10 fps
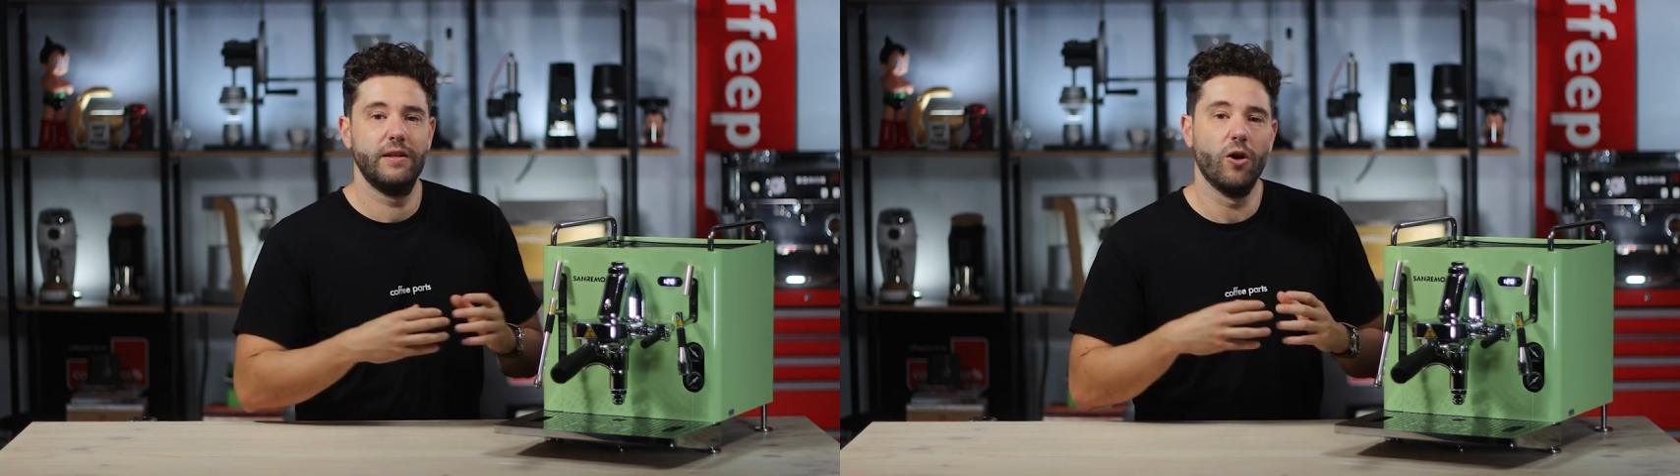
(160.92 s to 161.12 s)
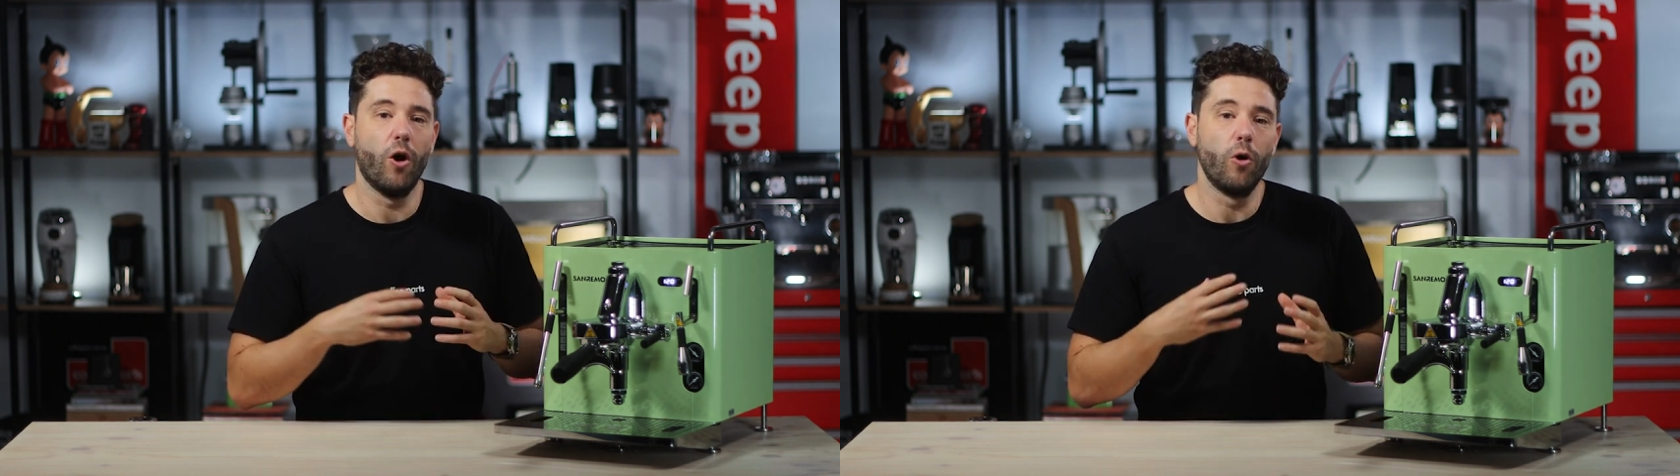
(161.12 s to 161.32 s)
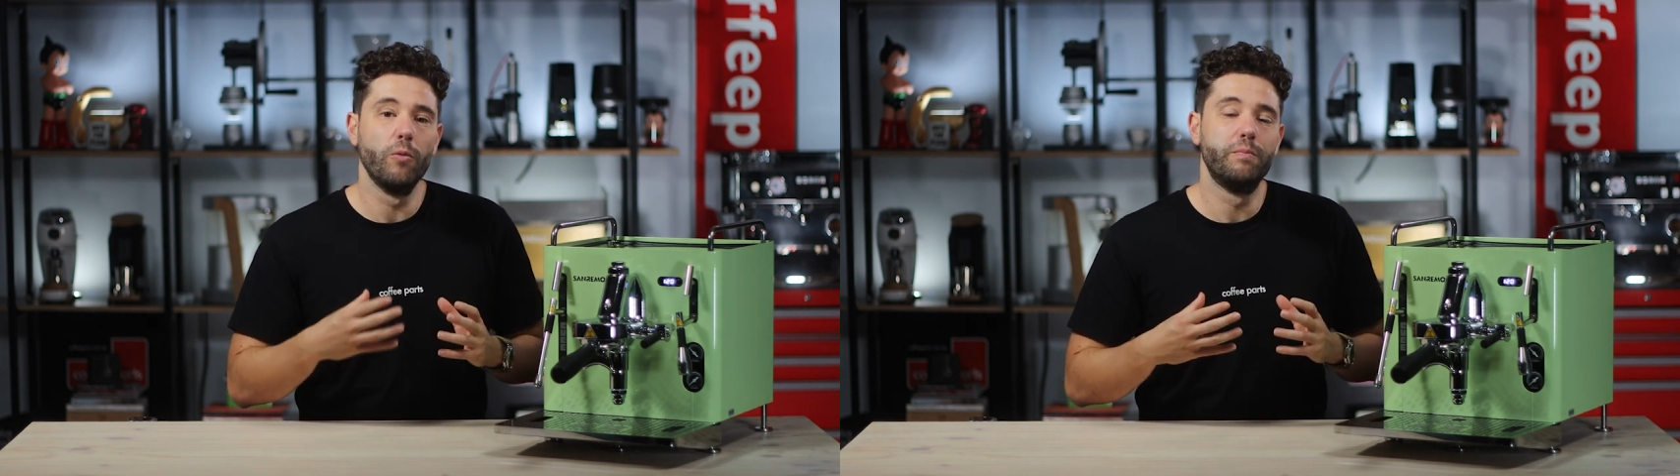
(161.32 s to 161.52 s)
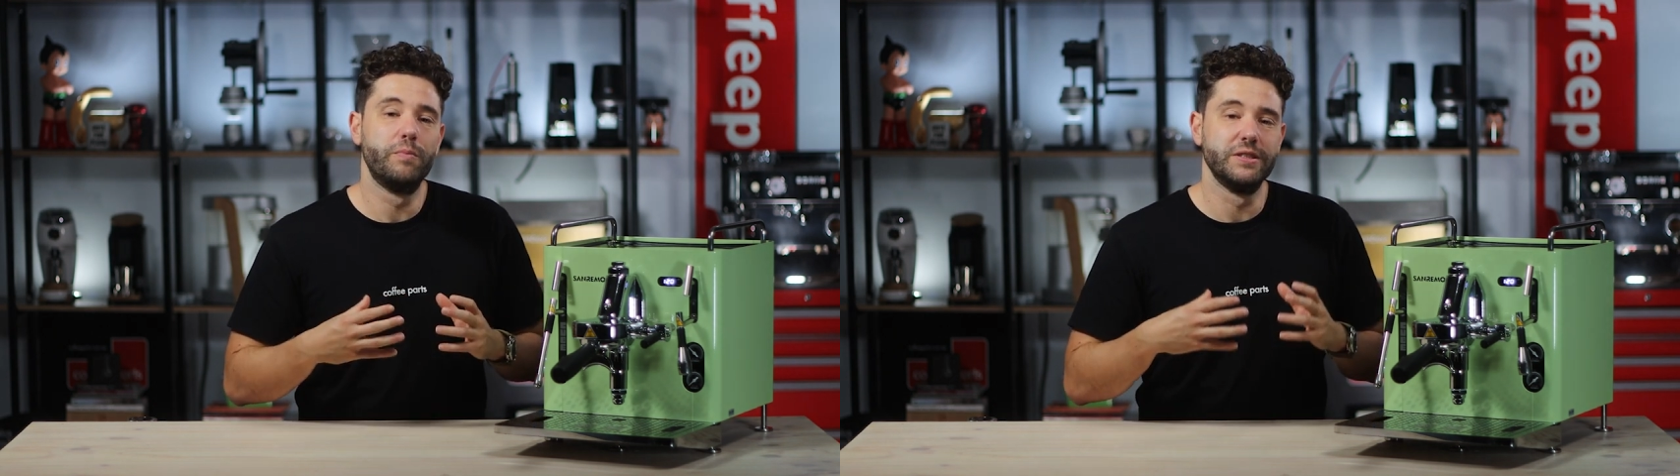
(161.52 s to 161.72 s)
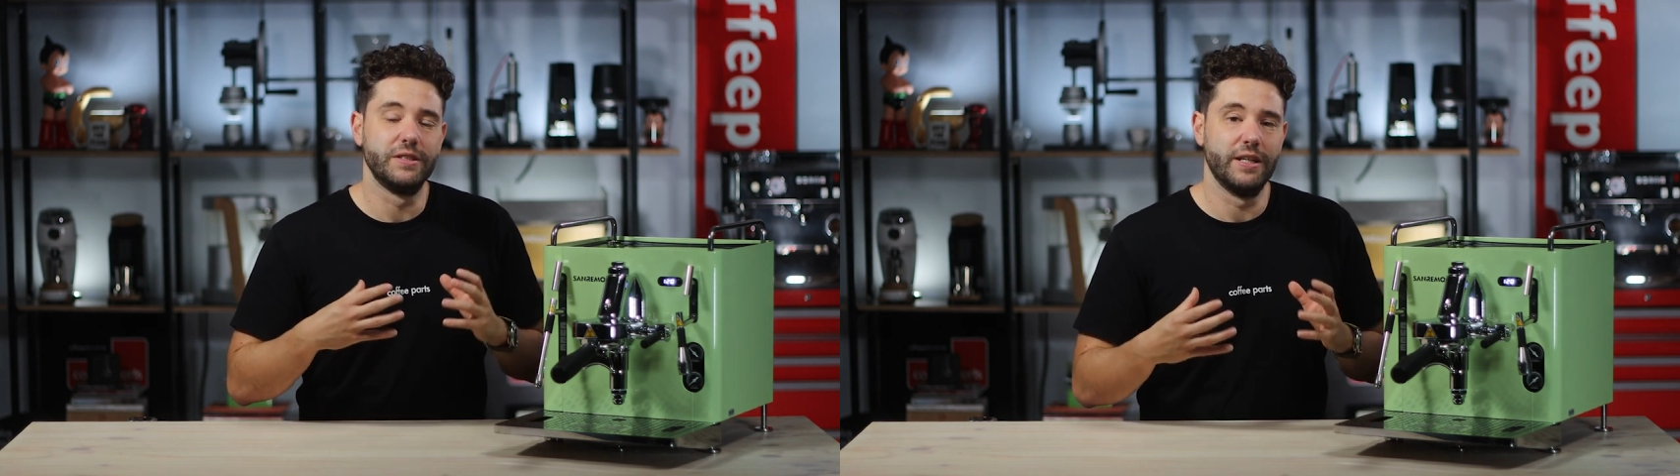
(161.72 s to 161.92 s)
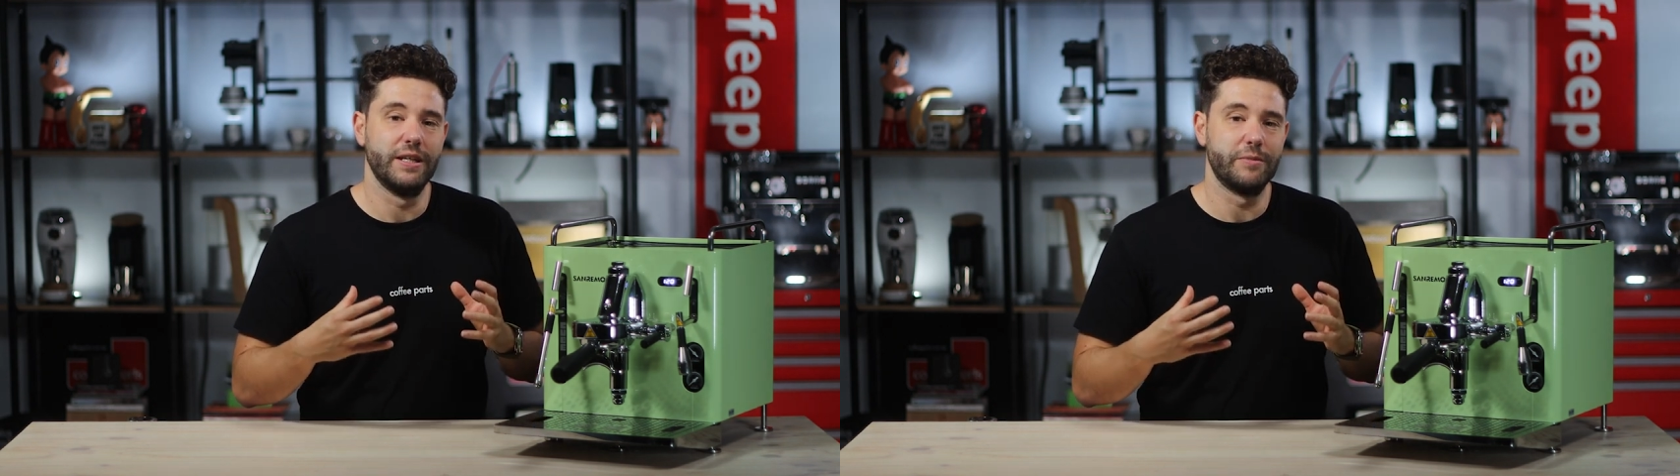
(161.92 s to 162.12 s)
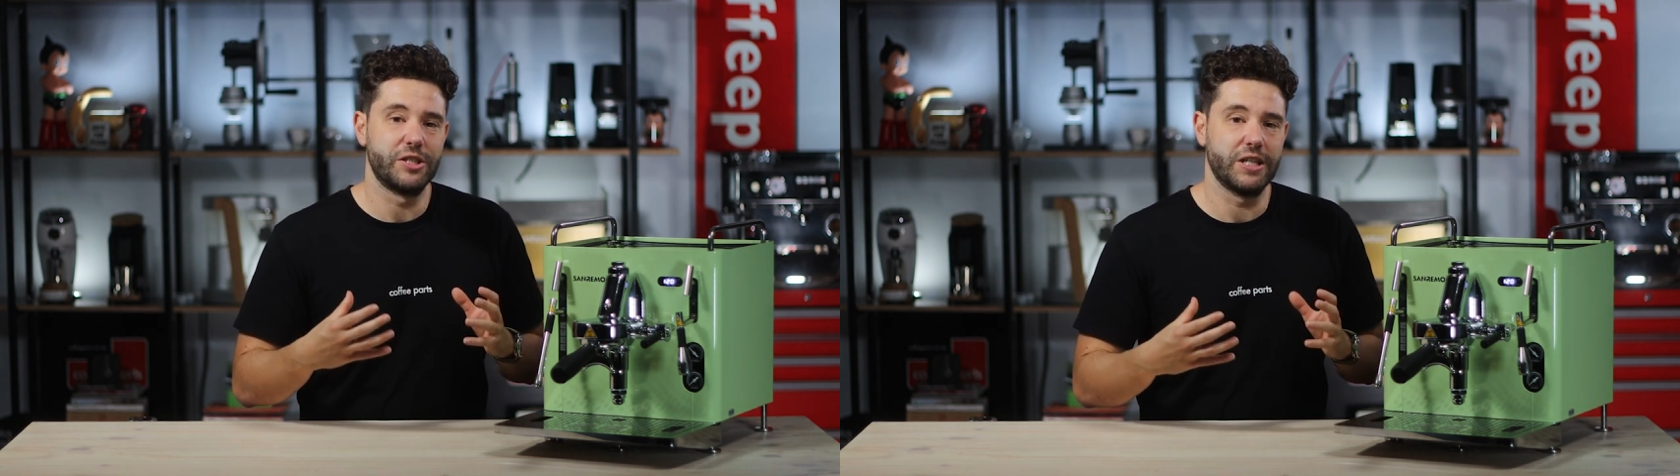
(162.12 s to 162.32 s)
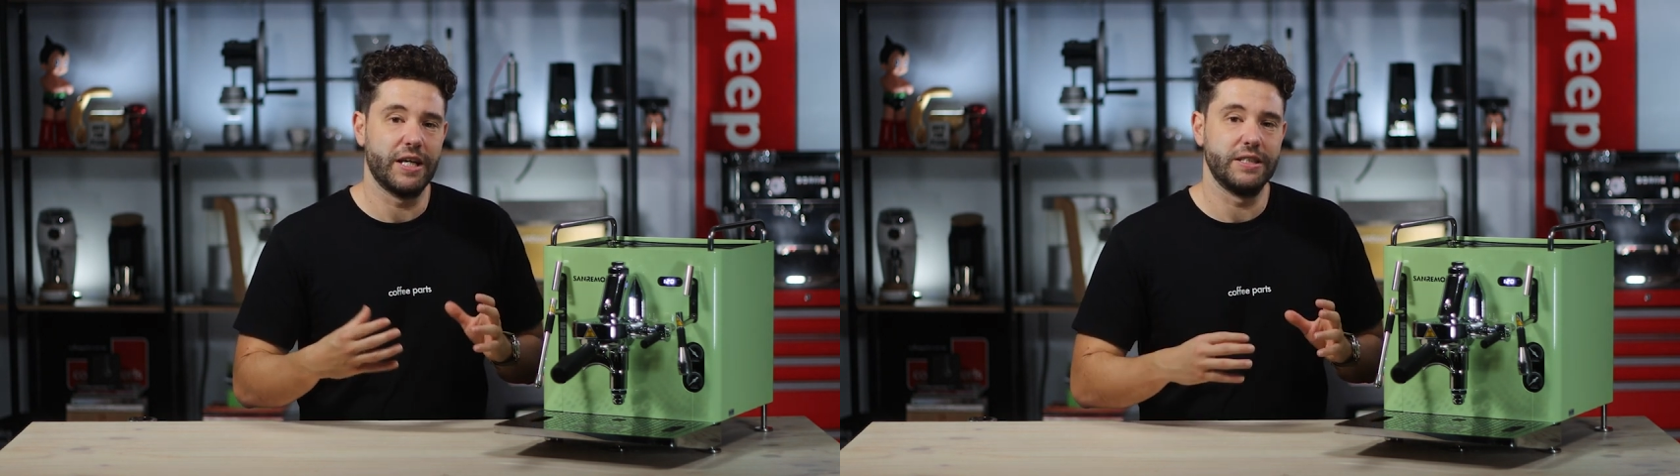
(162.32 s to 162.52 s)
the old Brazilian
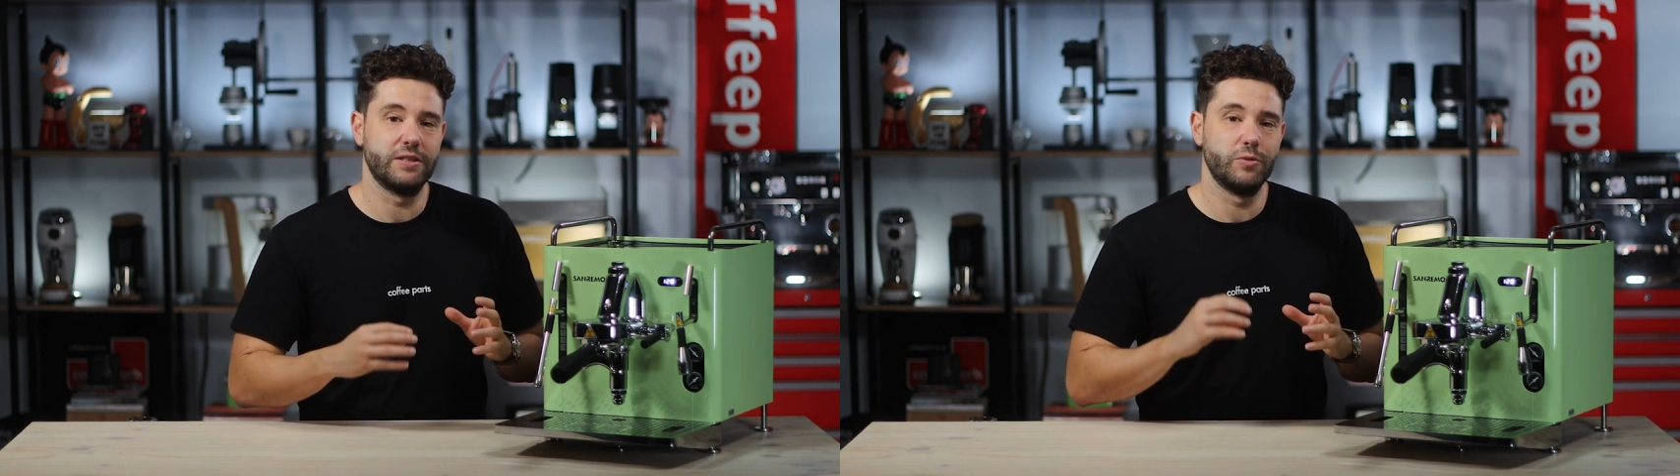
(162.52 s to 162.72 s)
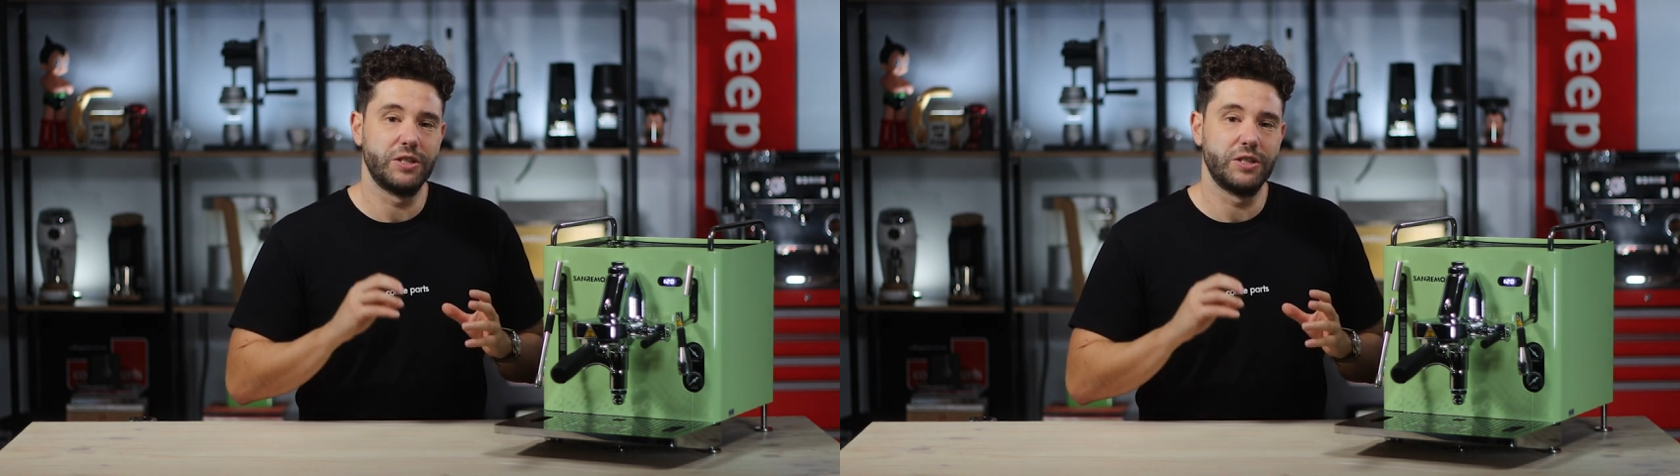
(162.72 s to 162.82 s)
machines